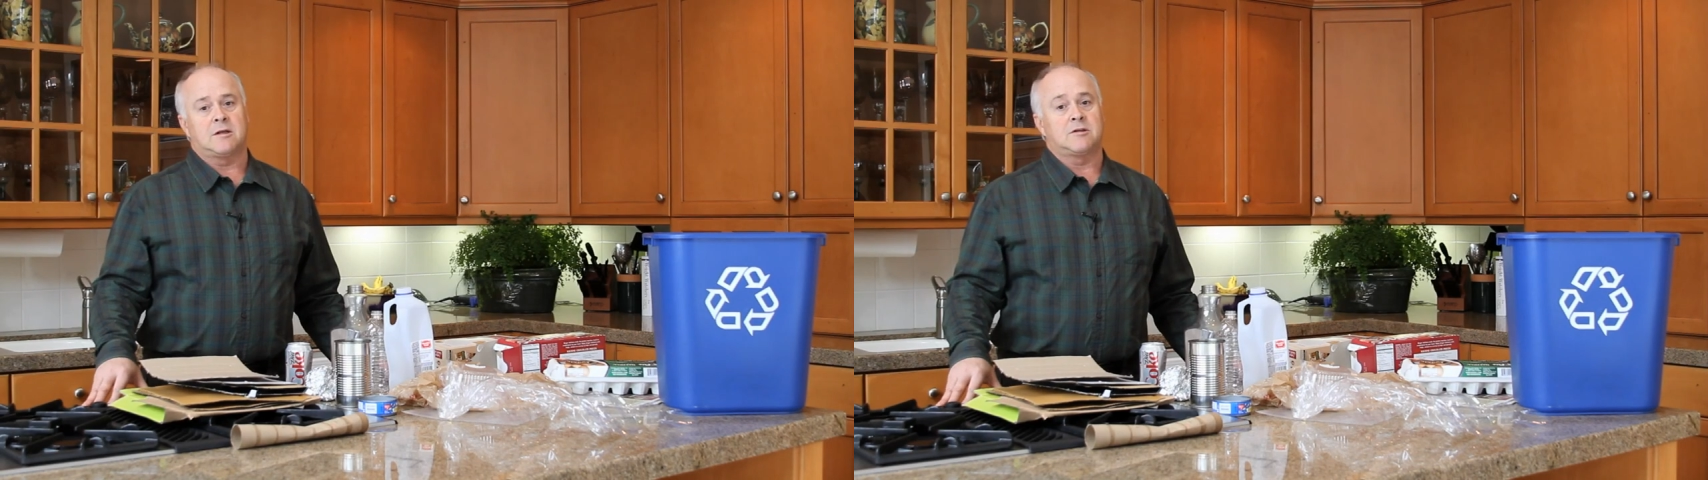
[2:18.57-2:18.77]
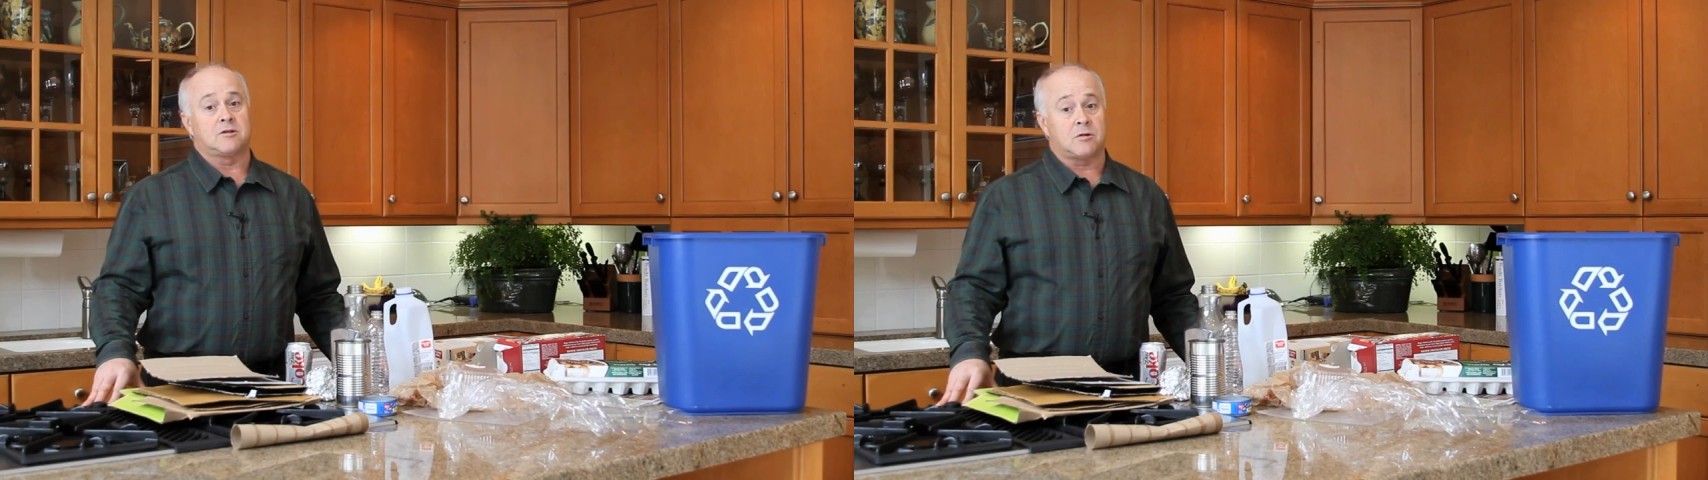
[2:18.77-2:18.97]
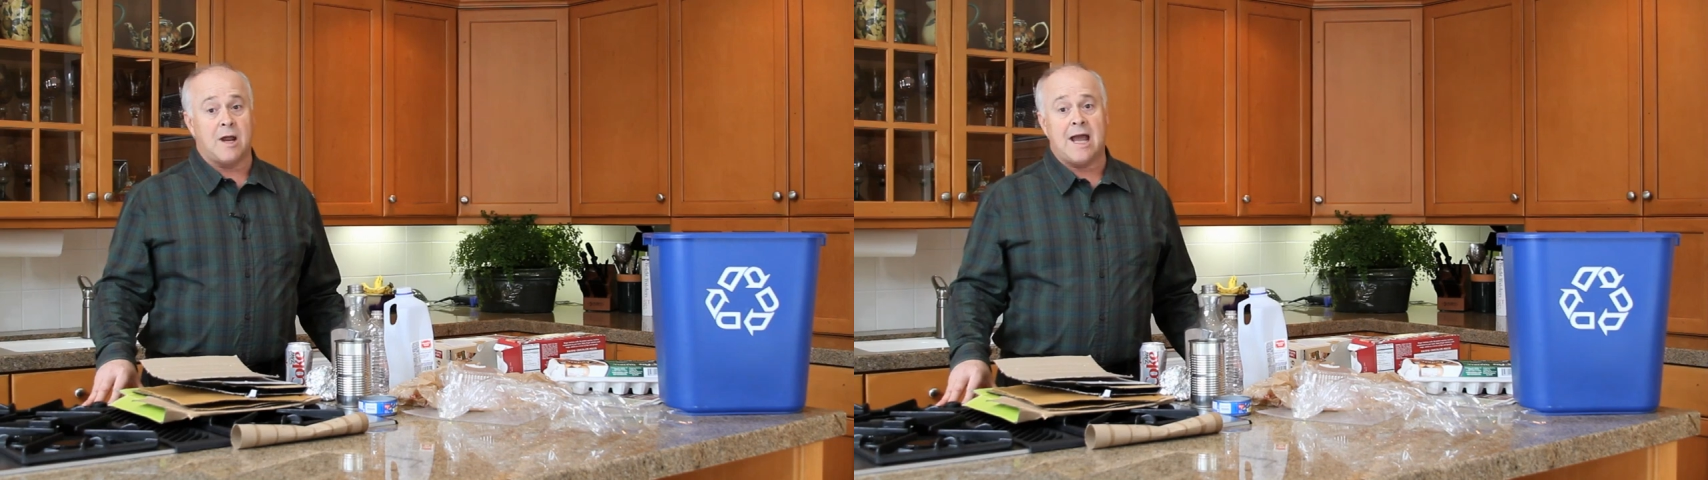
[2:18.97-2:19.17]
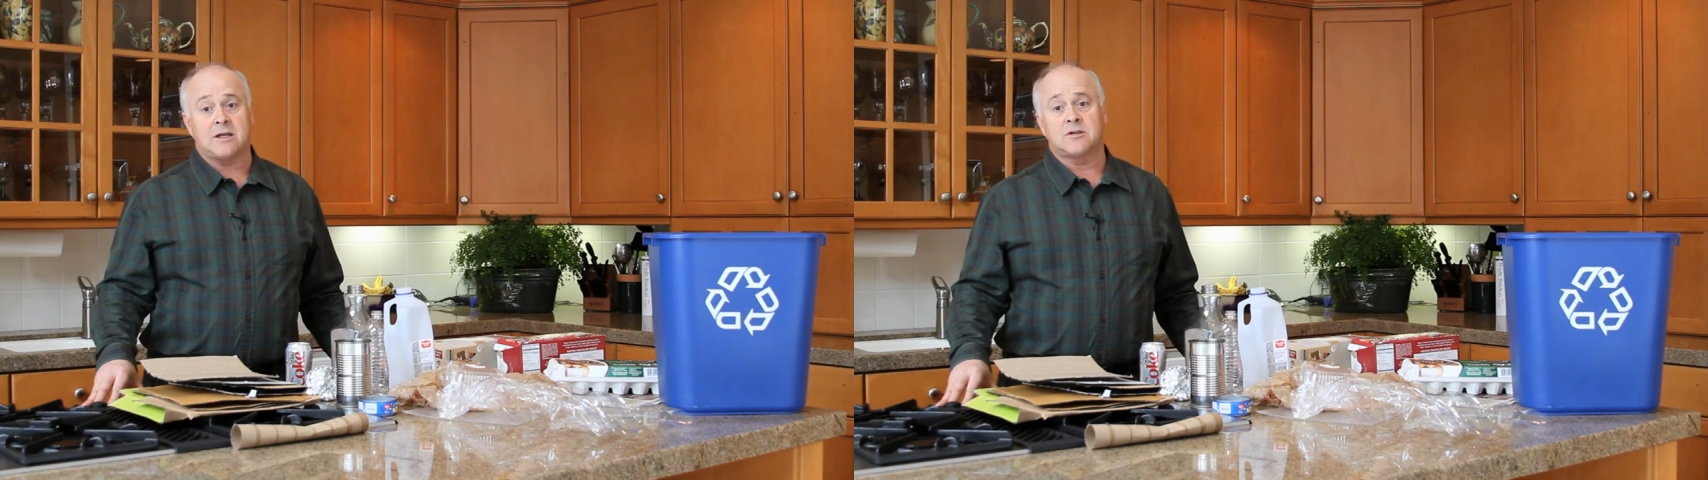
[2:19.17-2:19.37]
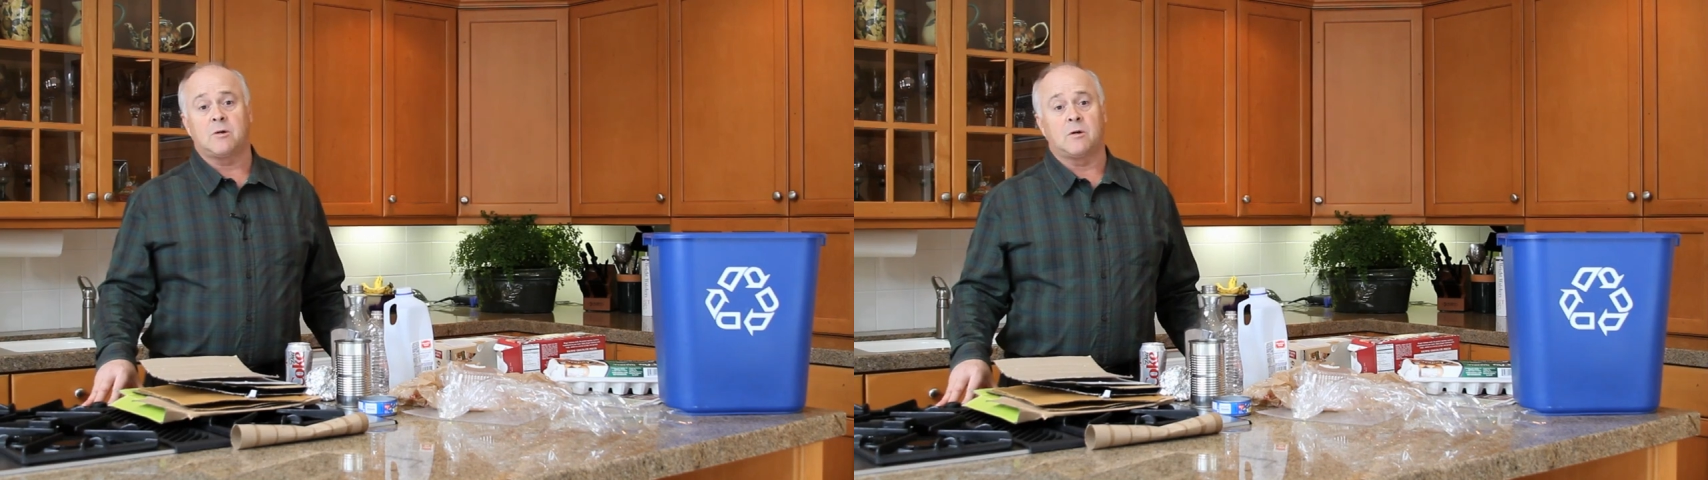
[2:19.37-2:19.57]
to
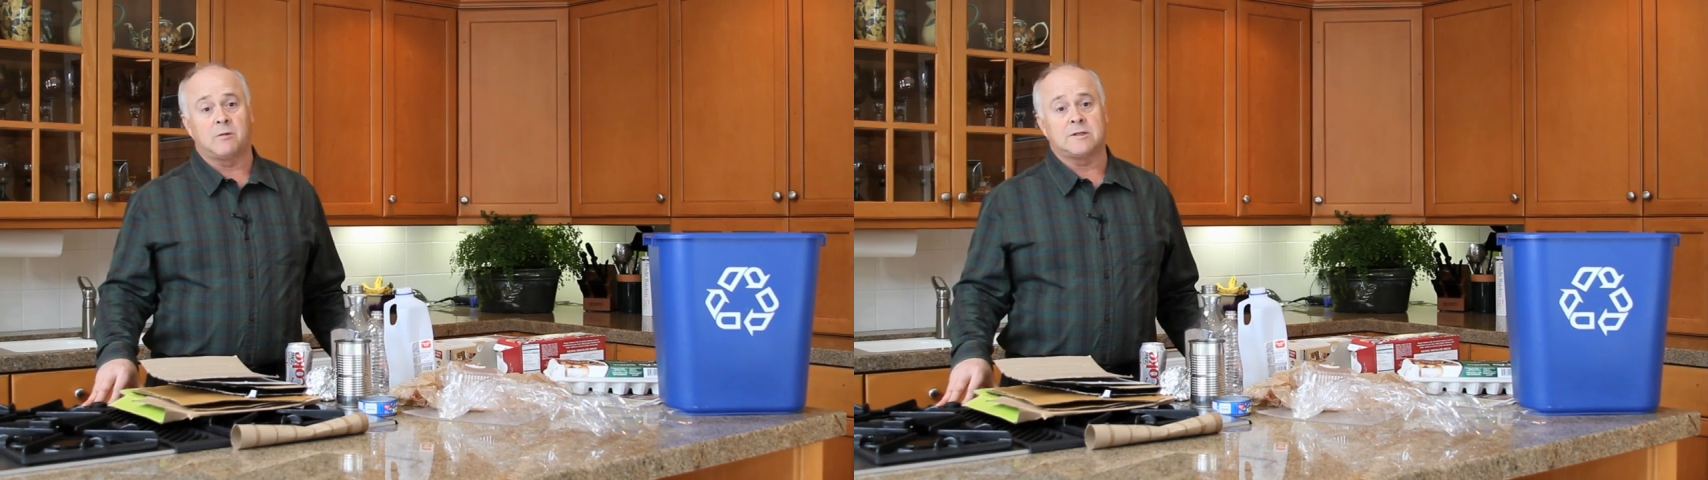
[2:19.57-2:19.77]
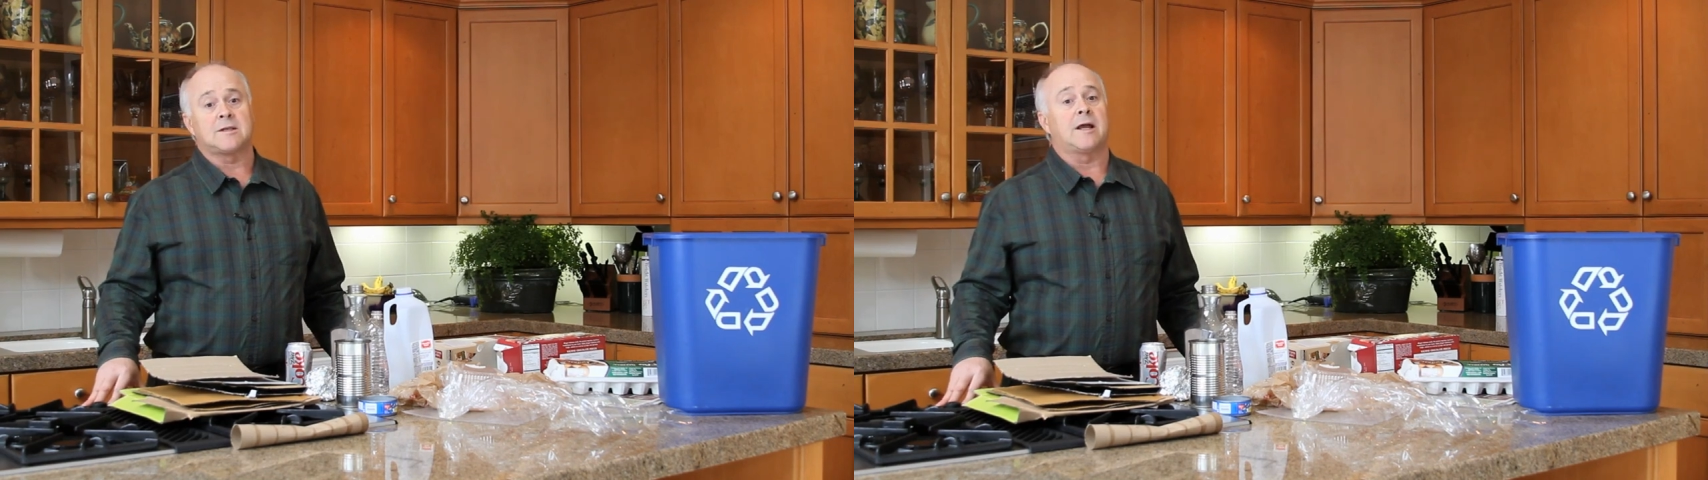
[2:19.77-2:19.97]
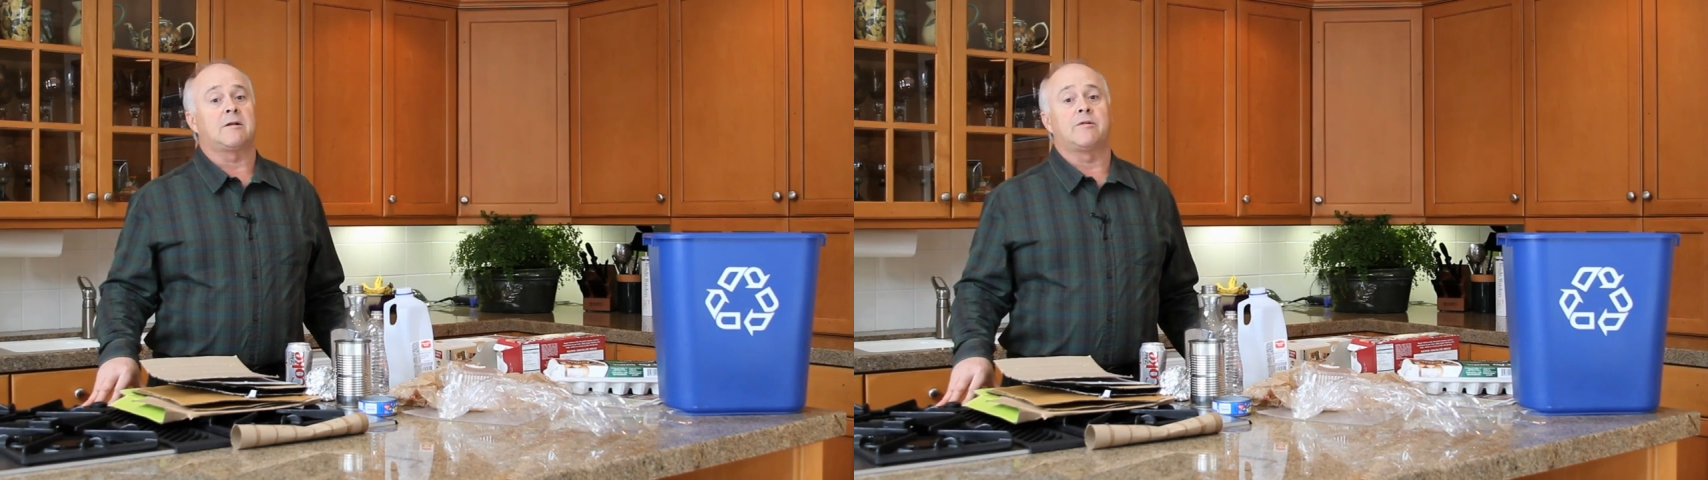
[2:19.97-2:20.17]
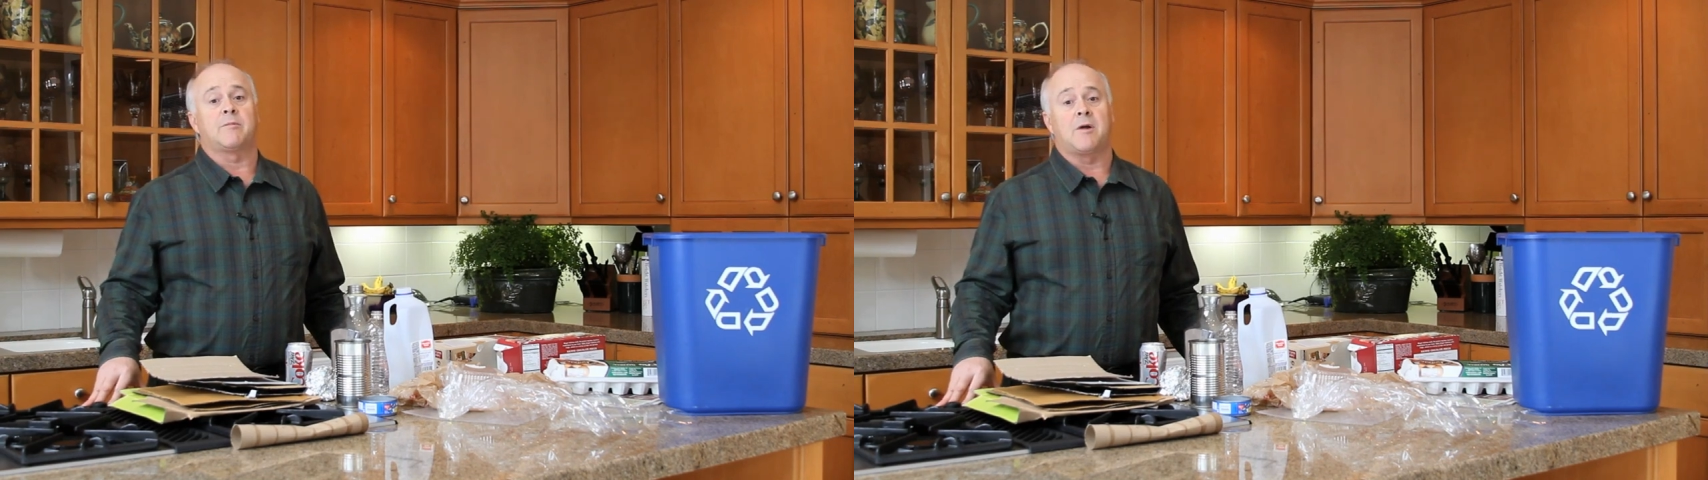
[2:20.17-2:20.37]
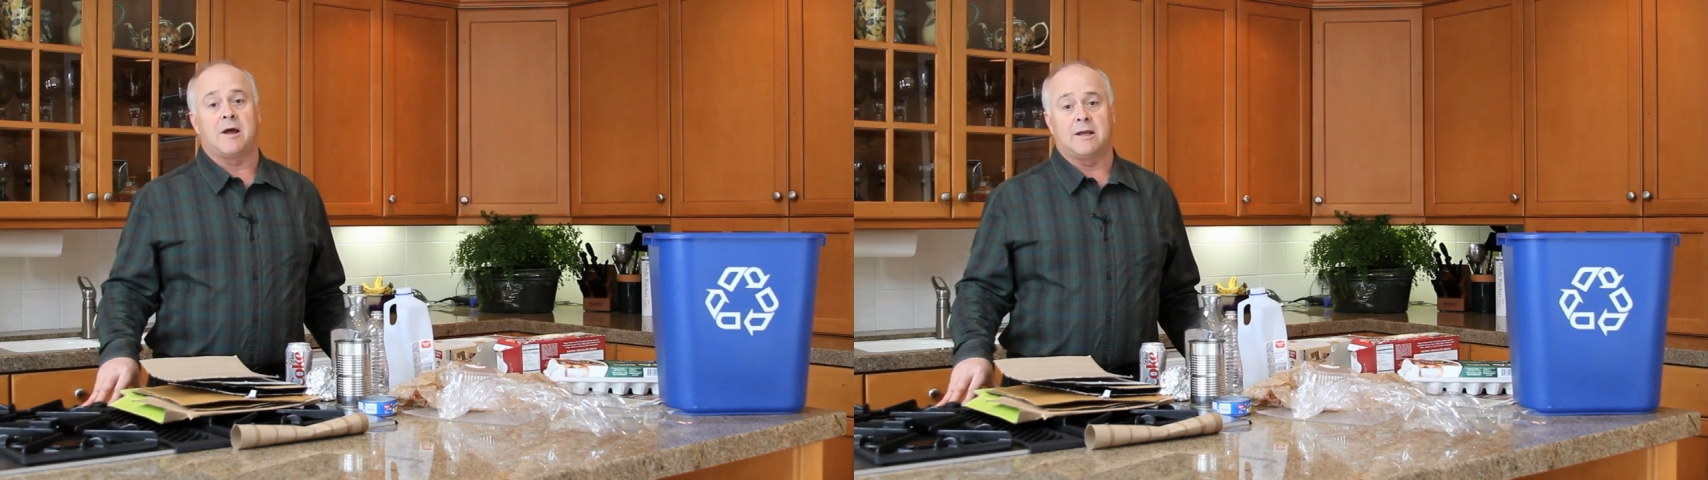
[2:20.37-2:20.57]
trash or recycle their
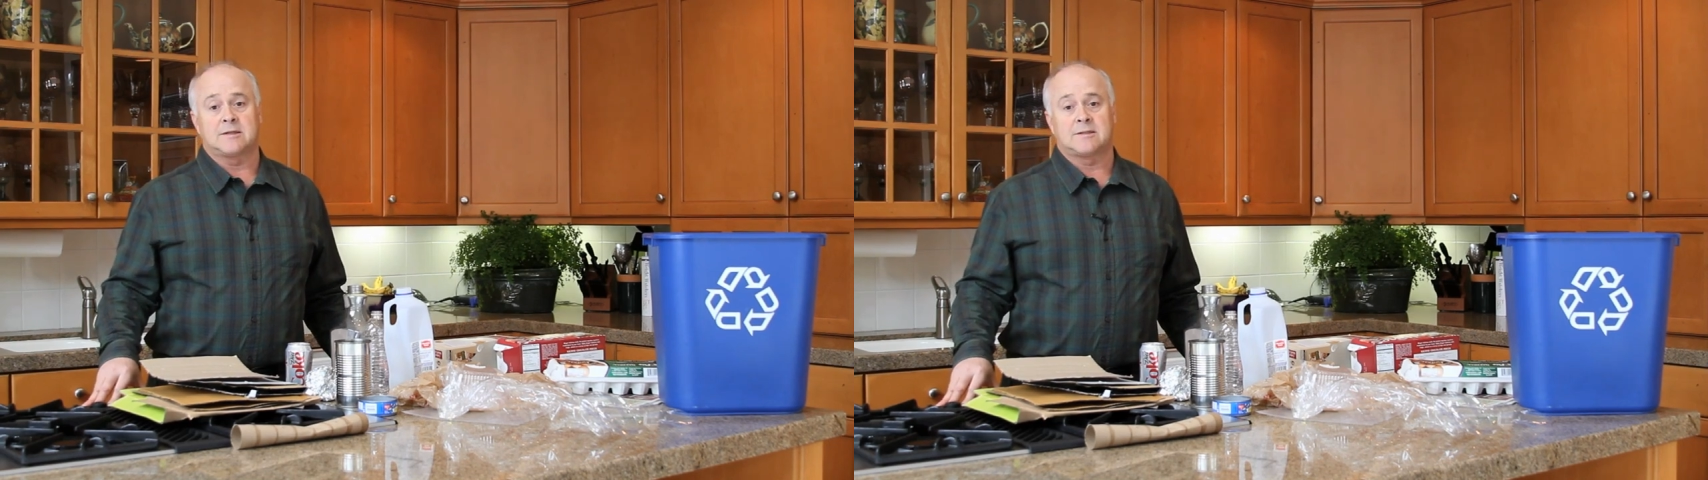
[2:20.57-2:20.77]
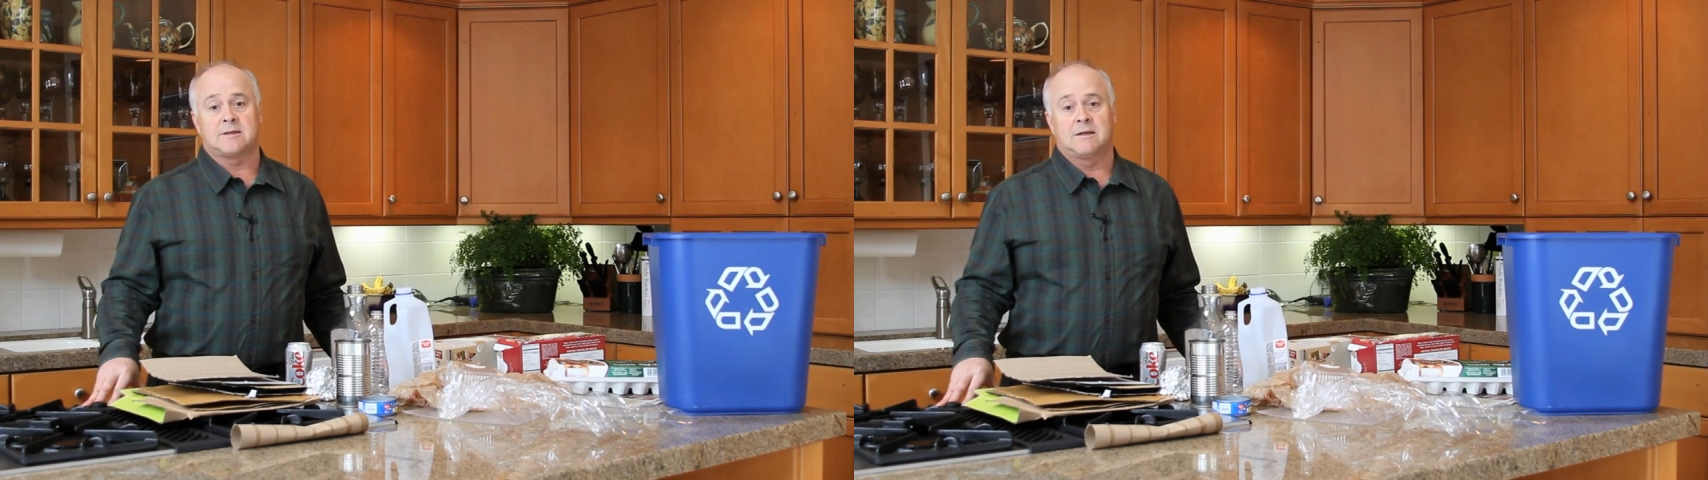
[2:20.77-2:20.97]
products.